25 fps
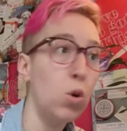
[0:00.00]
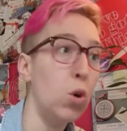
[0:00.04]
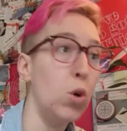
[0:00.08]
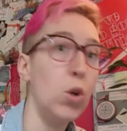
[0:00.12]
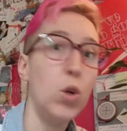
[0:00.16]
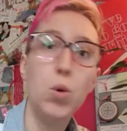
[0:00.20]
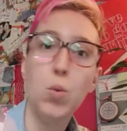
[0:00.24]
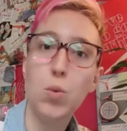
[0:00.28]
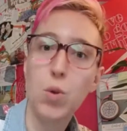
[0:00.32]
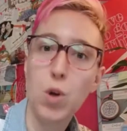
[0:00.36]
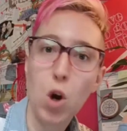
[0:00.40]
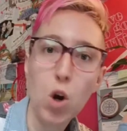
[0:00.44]
or
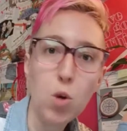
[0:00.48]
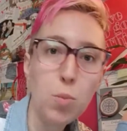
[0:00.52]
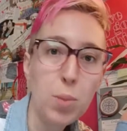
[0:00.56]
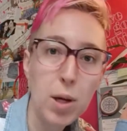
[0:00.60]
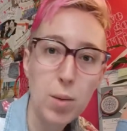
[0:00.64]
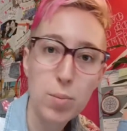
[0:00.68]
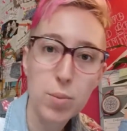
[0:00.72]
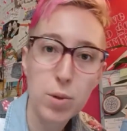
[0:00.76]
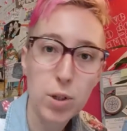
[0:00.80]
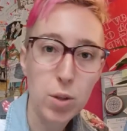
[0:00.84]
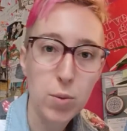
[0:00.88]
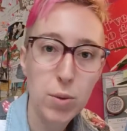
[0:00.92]
you know
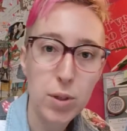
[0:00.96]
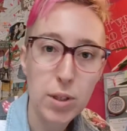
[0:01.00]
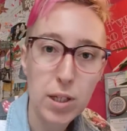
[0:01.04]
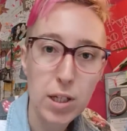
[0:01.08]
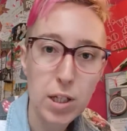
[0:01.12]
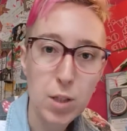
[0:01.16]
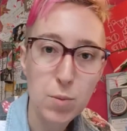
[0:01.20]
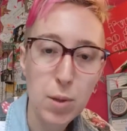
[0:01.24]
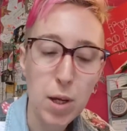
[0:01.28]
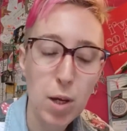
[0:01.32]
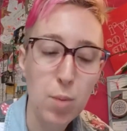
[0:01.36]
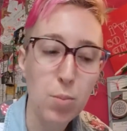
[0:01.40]
people who are
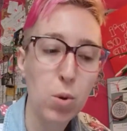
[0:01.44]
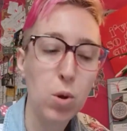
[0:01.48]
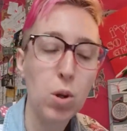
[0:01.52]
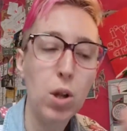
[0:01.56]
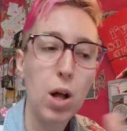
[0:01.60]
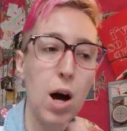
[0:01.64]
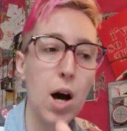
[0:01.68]
these people,